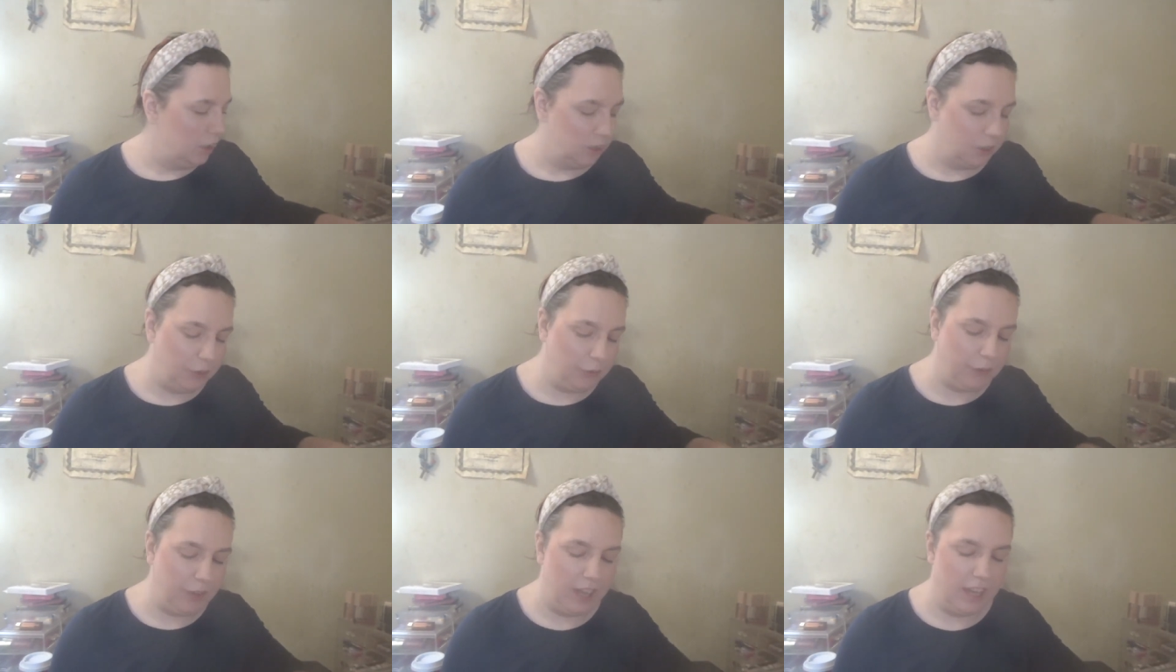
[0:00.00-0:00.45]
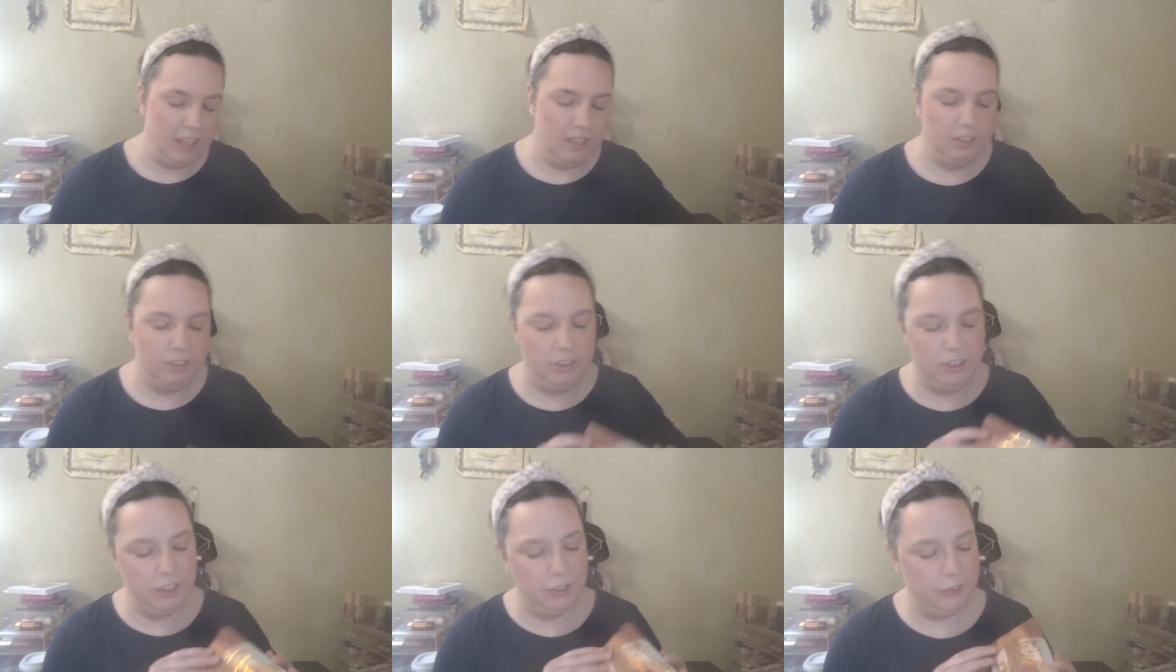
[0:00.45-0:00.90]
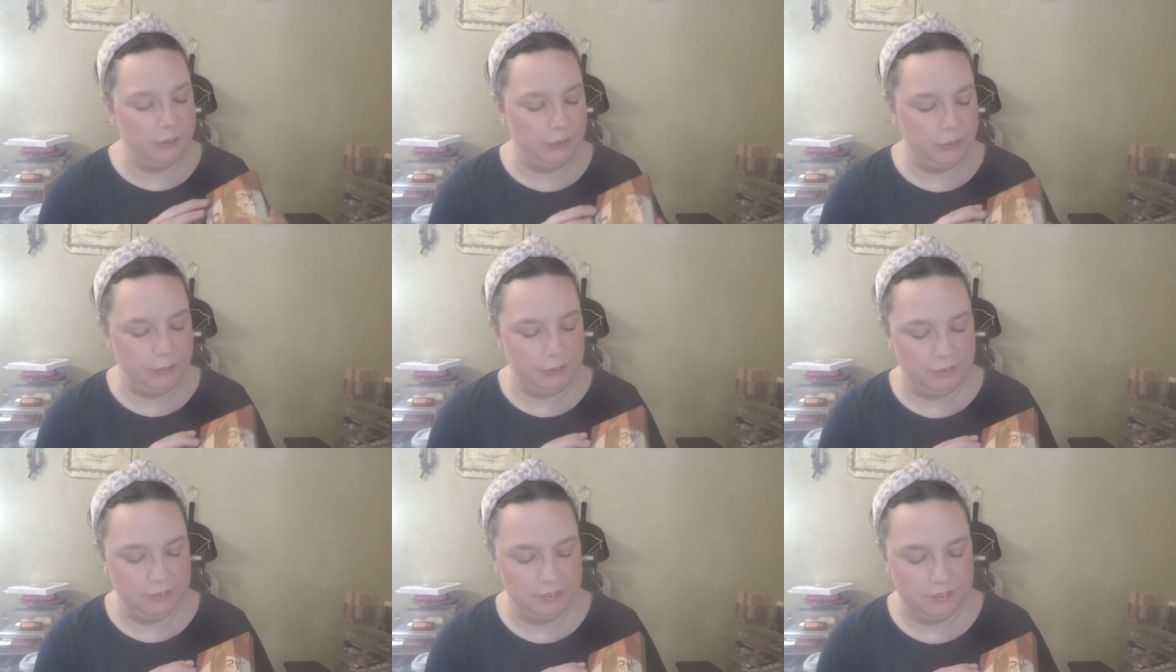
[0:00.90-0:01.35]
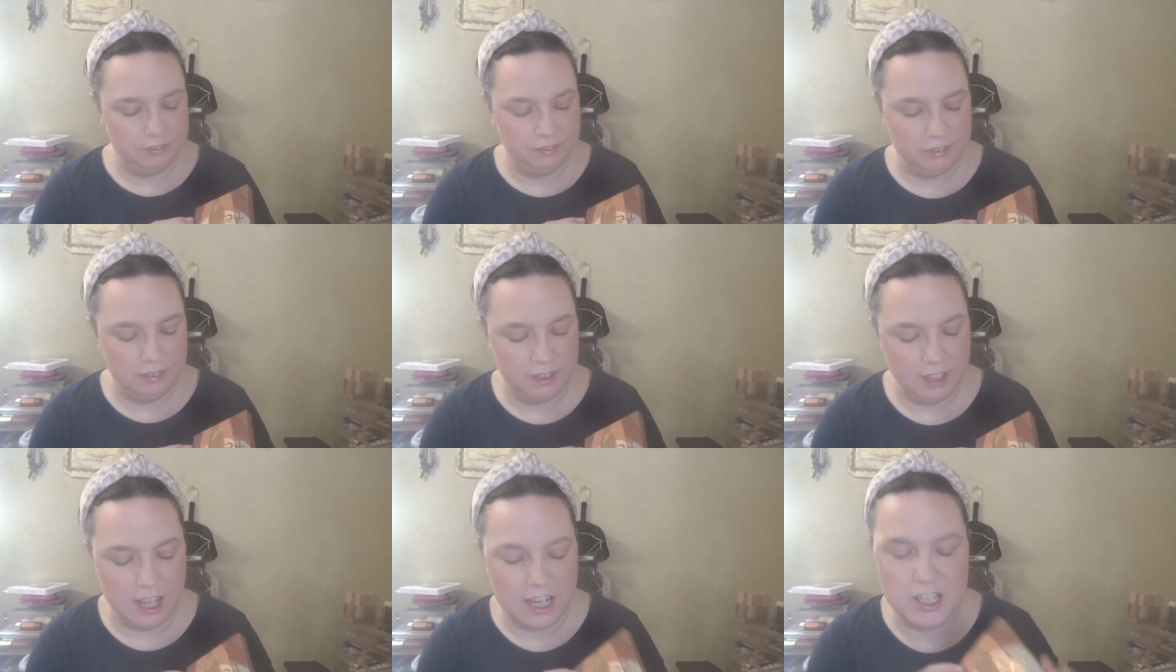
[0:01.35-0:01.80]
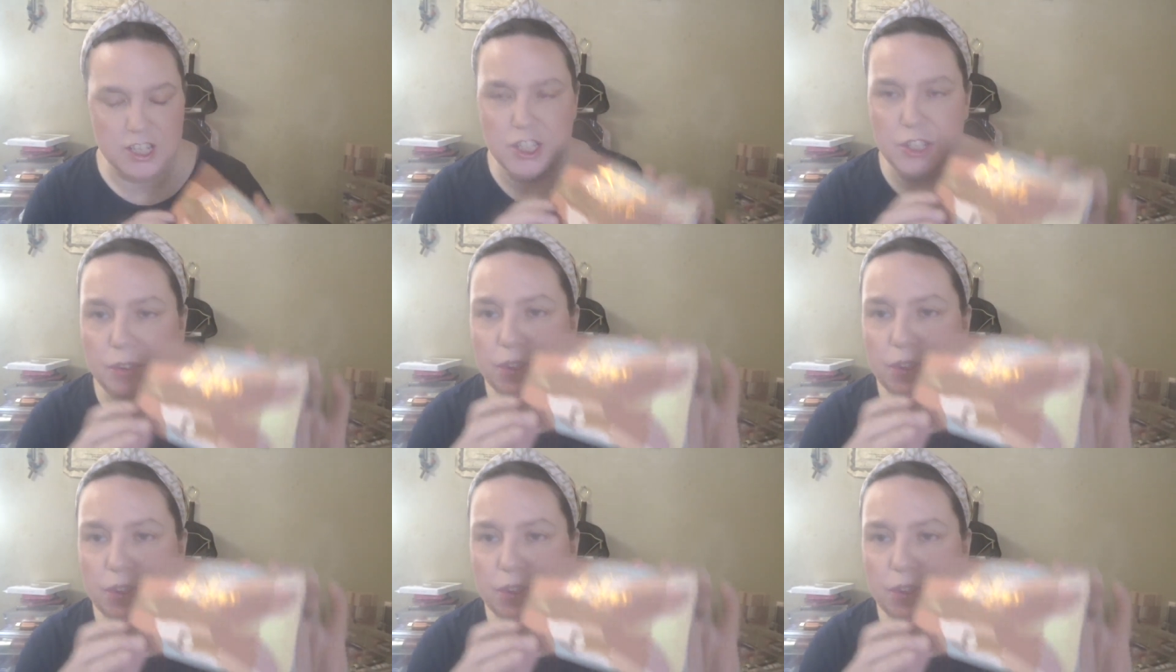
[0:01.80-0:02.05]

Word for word: Okay, so as you